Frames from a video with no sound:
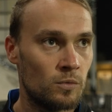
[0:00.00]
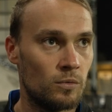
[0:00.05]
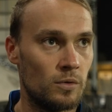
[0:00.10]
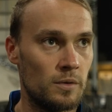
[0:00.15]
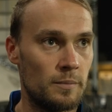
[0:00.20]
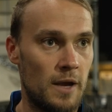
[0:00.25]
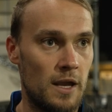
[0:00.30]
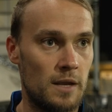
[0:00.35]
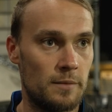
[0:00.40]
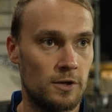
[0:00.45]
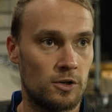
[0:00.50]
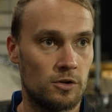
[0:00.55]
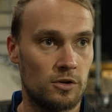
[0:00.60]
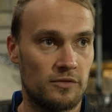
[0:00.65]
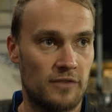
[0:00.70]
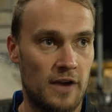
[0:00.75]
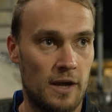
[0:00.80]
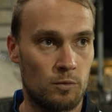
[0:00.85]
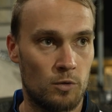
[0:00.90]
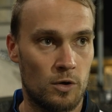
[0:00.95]
we maybe could
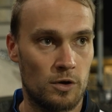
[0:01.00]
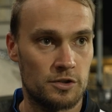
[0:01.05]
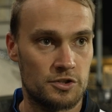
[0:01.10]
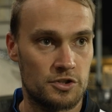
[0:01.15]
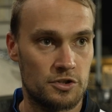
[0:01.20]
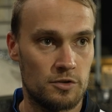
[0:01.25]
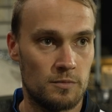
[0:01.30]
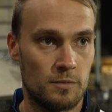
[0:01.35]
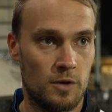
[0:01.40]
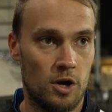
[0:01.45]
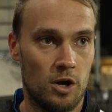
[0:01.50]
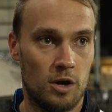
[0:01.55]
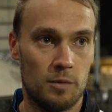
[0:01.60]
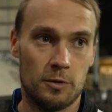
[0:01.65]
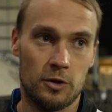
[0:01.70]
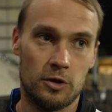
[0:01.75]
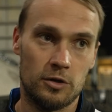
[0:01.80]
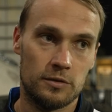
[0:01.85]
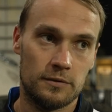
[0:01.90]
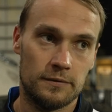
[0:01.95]
have had one or two more,
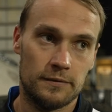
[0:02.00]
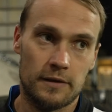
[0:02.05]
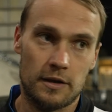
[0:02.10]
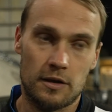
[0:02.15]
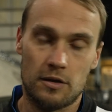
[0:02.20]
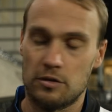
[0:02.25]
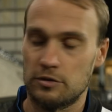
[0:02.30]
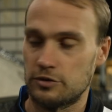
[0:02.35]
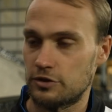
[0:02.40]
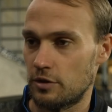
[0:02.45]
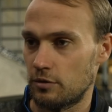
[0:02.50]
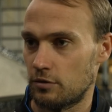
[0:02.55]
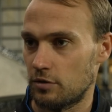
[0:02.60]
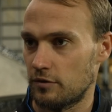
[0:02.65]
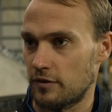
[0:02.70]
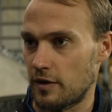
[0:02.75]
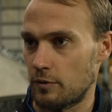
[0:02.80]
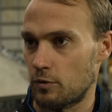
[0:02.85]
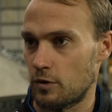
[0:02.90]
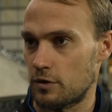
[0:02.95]
but they also could
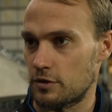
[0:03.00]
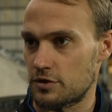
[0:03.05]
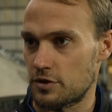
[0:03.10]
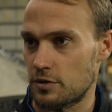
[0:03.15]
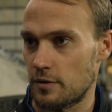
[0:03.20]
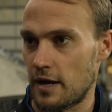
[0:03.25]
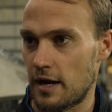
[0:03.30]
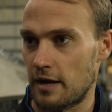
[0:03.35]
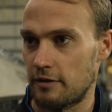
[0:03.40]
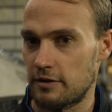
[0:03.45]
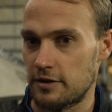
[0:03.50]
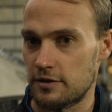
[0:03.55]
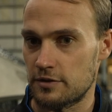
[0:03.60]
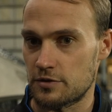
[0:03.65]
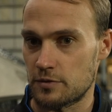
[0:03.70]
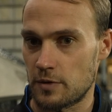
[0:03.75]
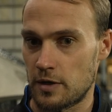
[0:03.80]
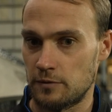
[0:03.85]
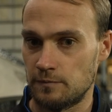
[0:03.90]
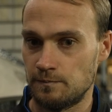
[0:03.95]
have had one or two at our end
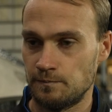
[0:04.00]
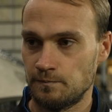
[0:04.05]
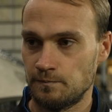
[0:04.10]
as well.